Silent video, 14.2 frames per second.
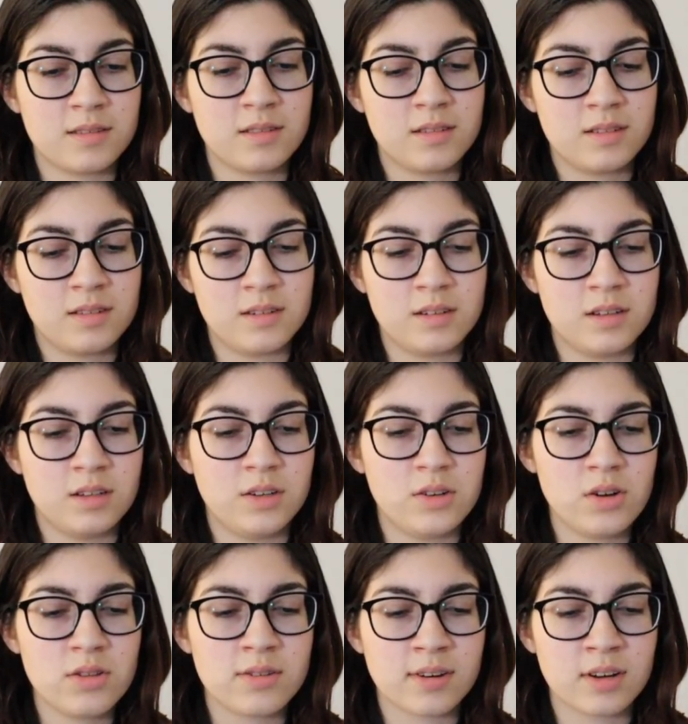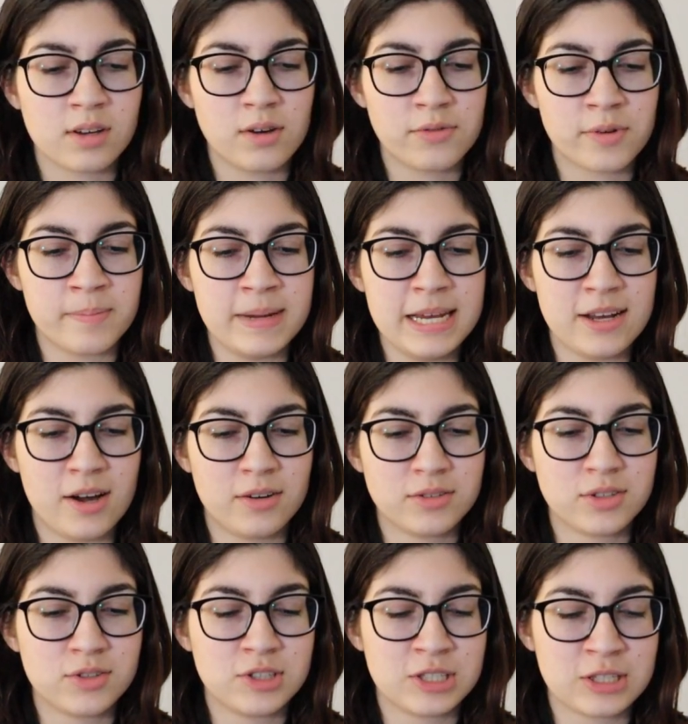Way, you, you know they're gonna go for Minho,
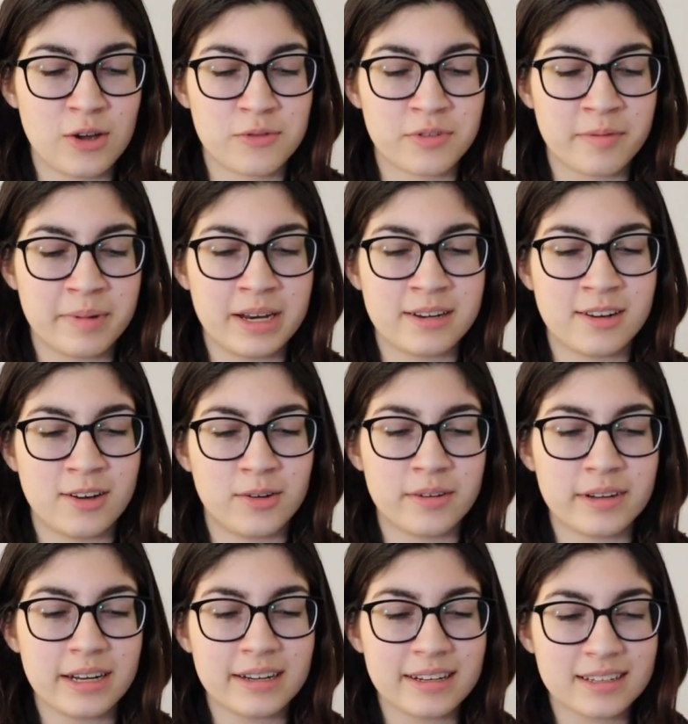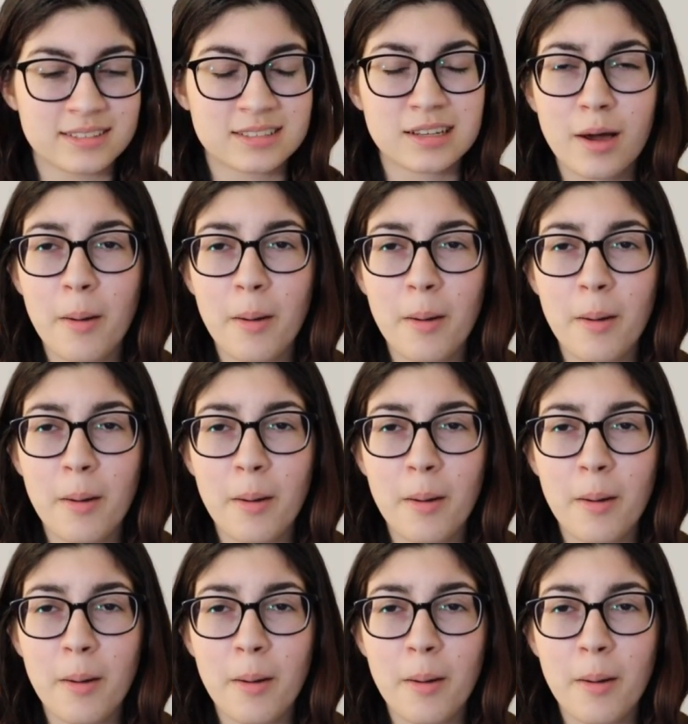so just go for Minho, idiots.